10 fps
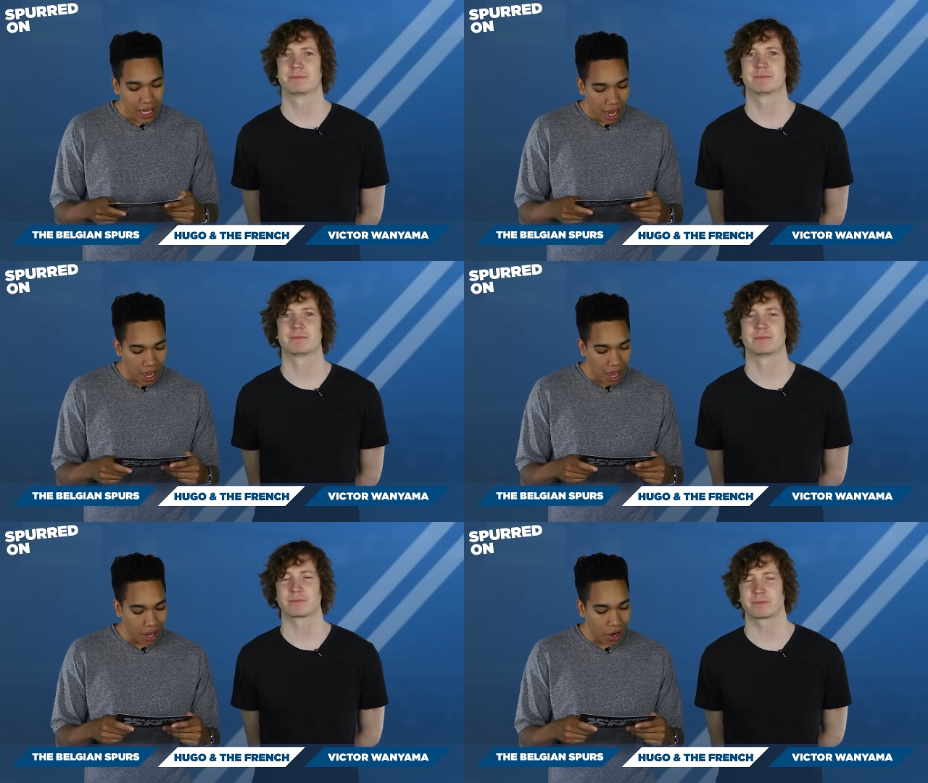
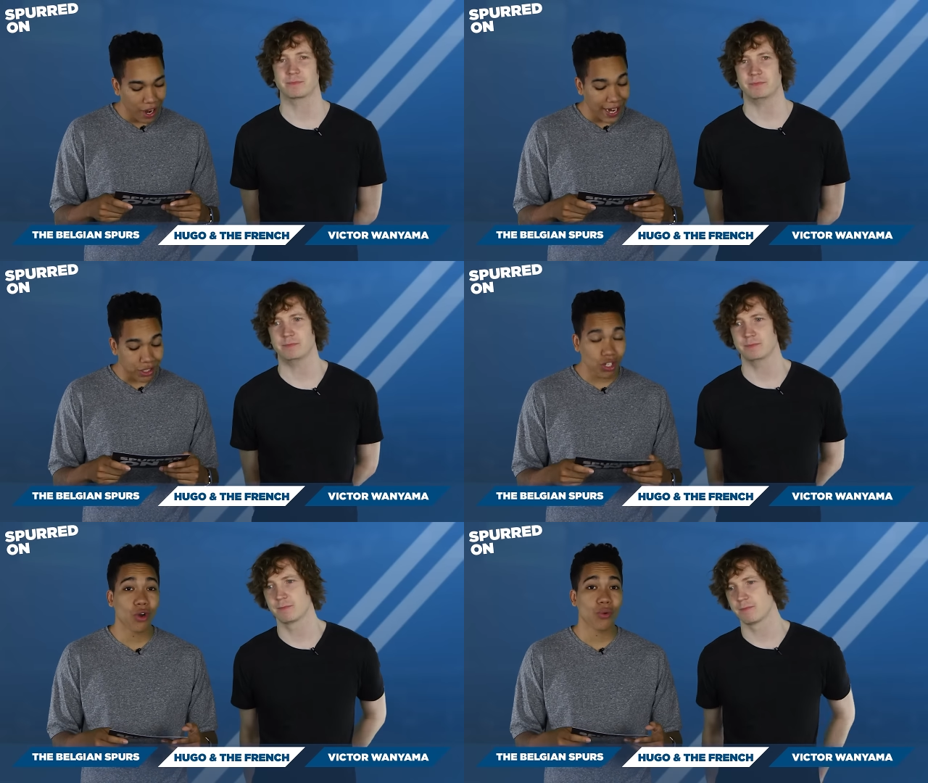Speaker 1: Uh, all right,
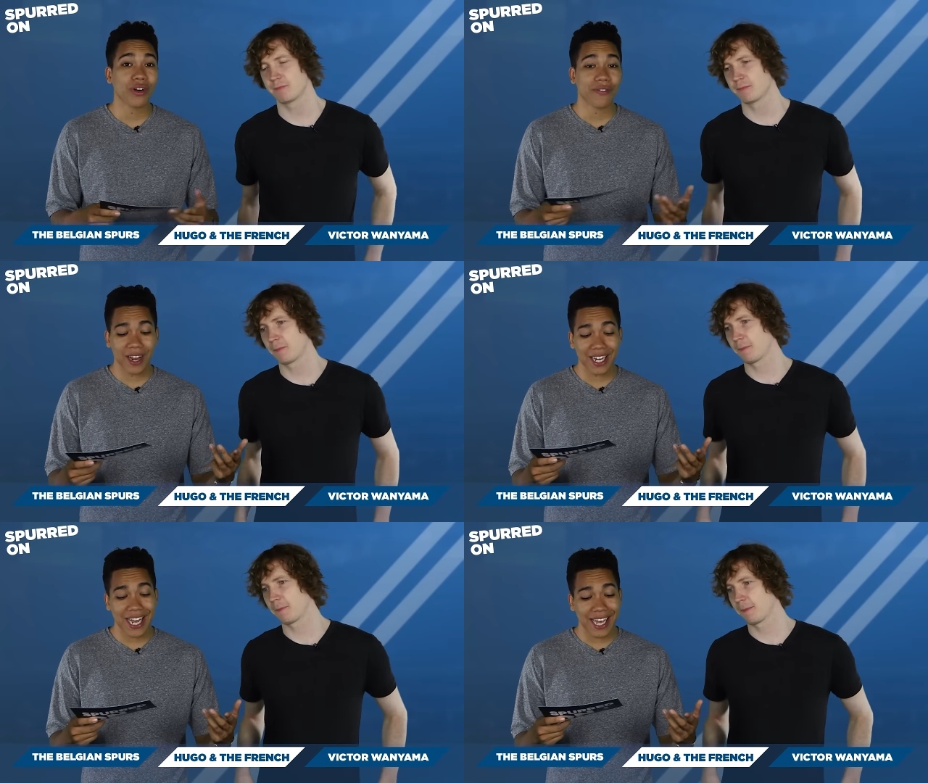so we're going to
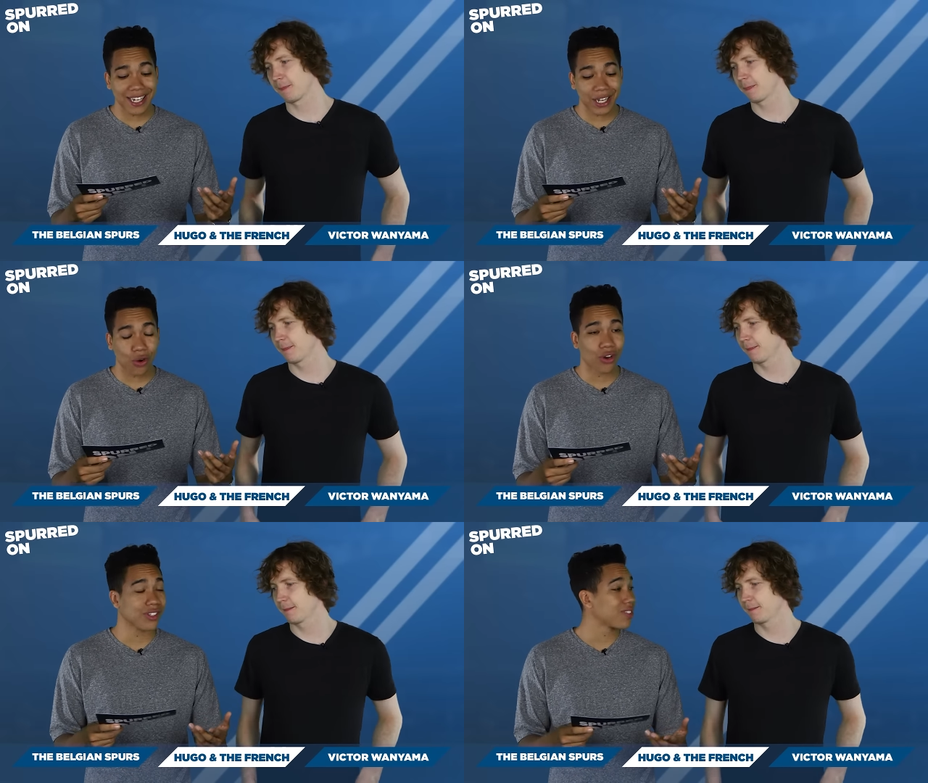finally end it
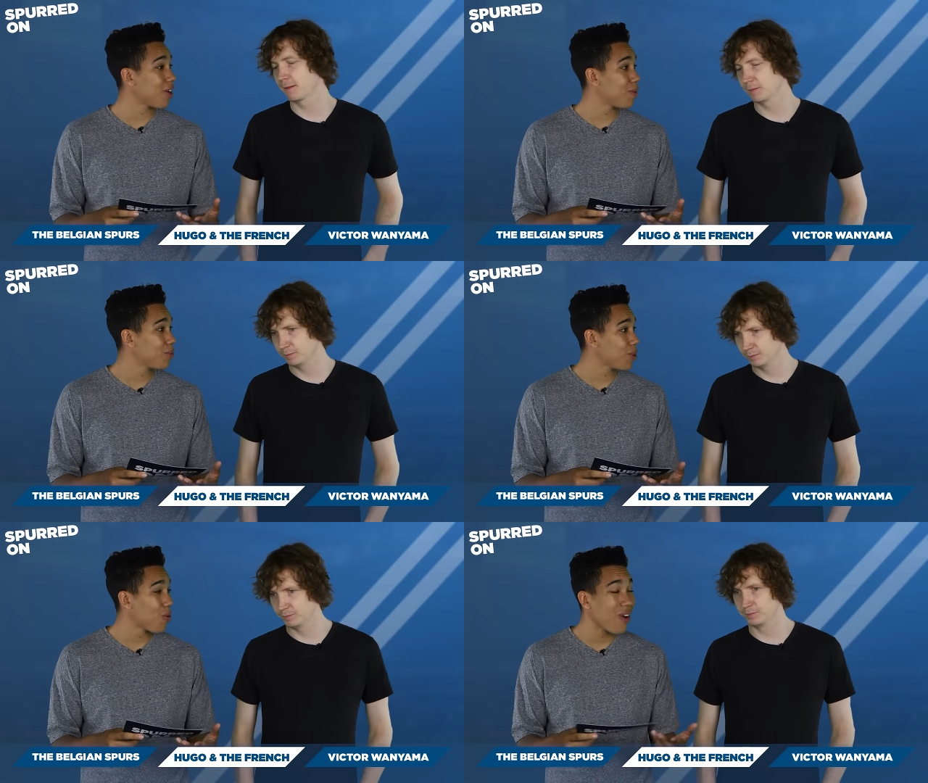on some,
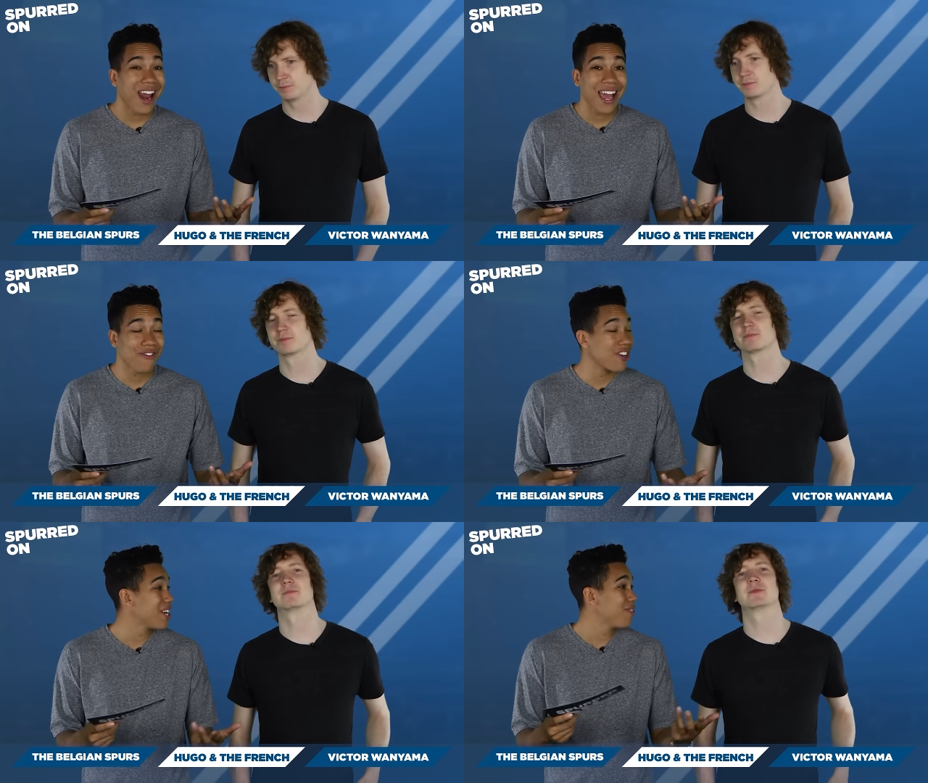you know, light
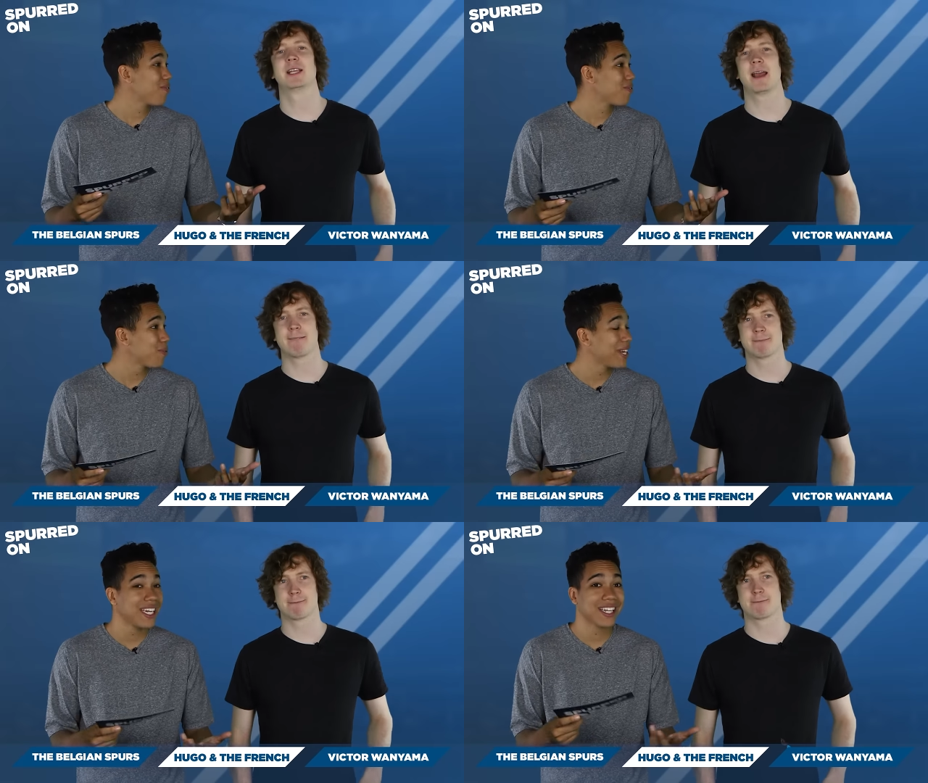relief. Yeah.
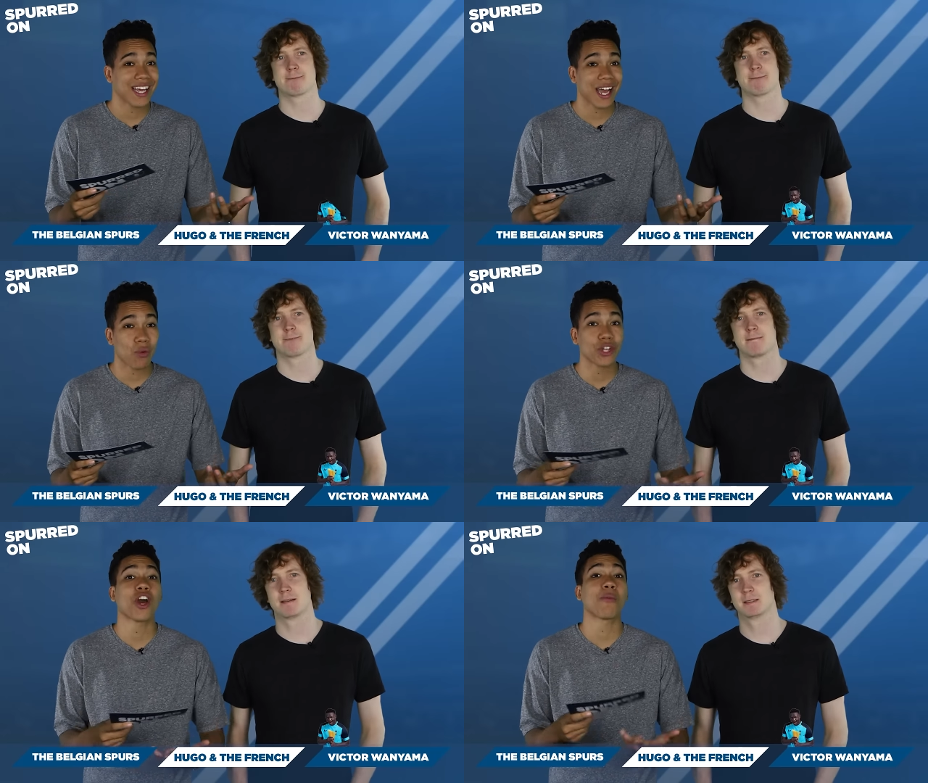We needed that.
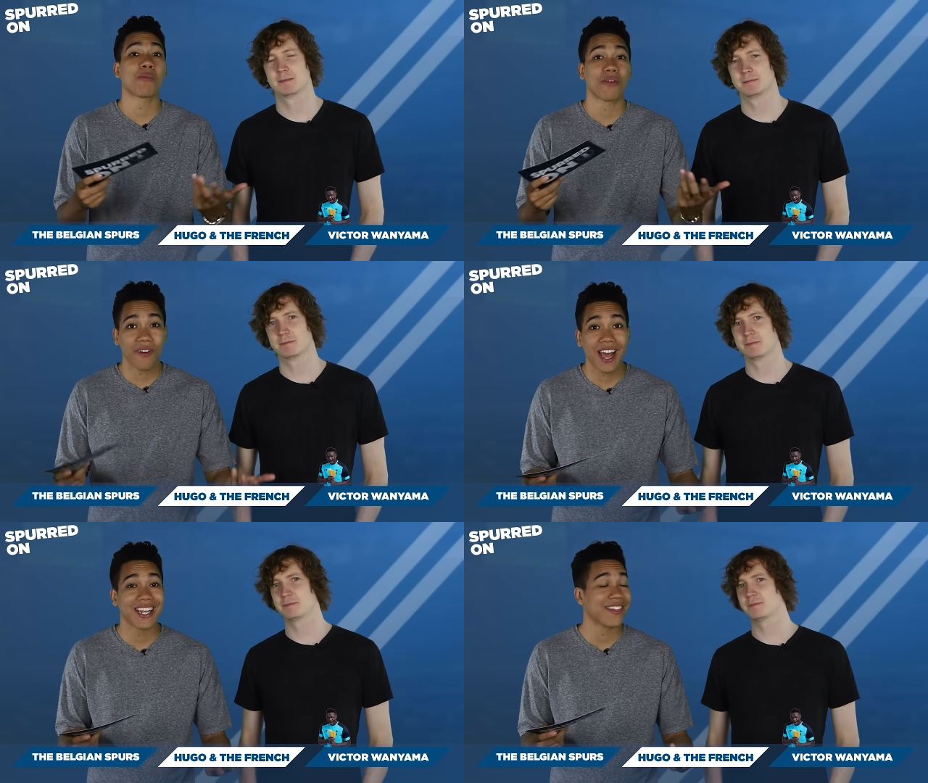Wanyama
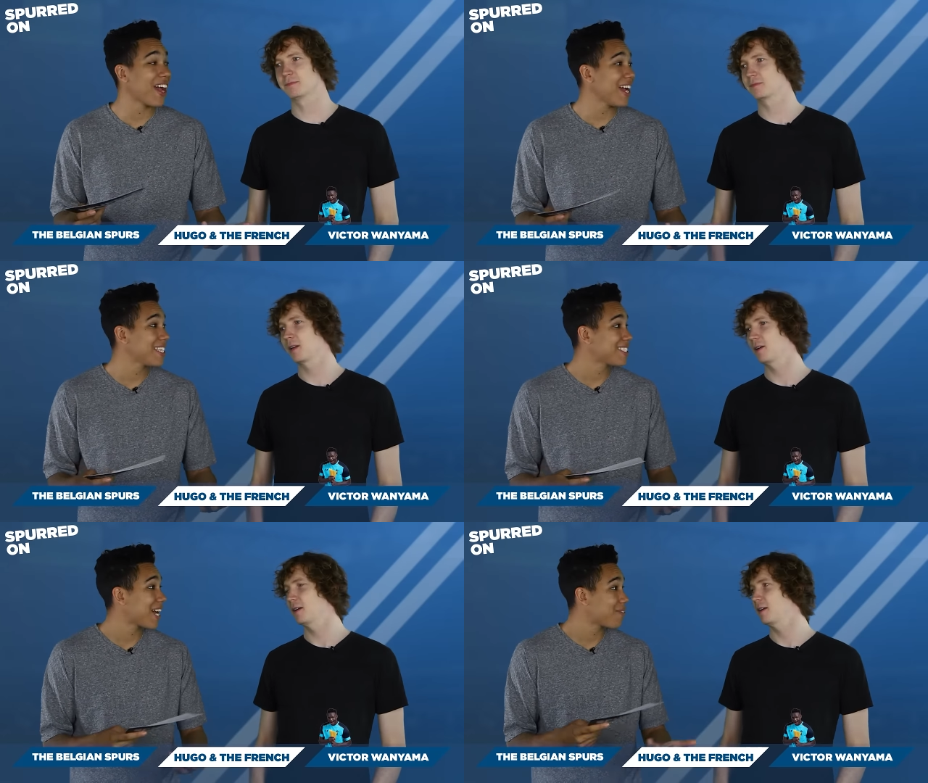provided that. He
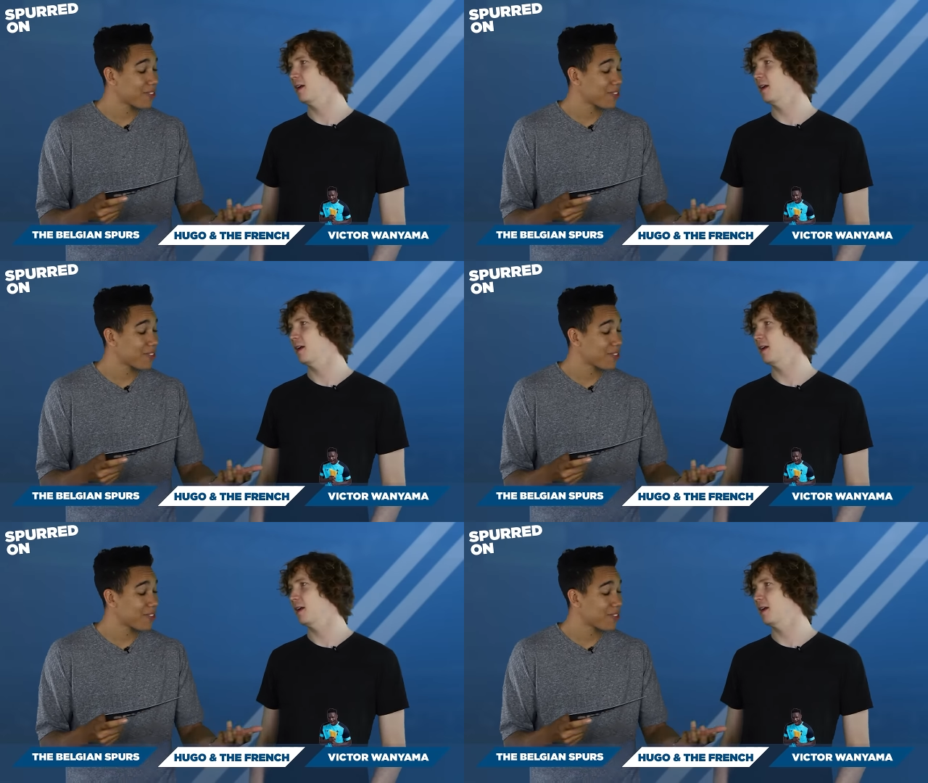signed